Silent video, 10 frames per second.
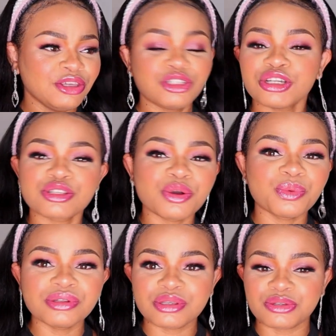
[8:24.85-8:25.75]
just don't
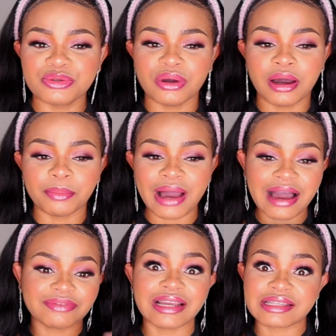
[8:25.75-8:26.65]
want to
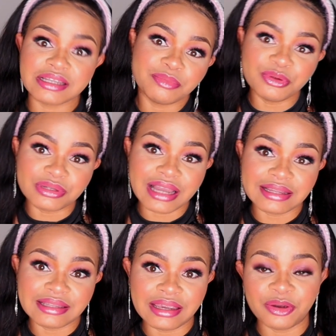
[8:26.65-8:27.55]
have that same look
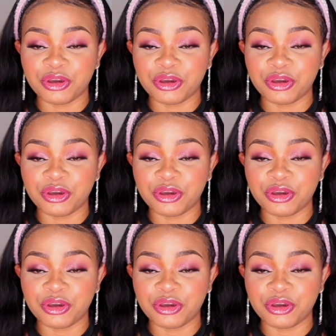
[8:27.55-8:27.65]
that day,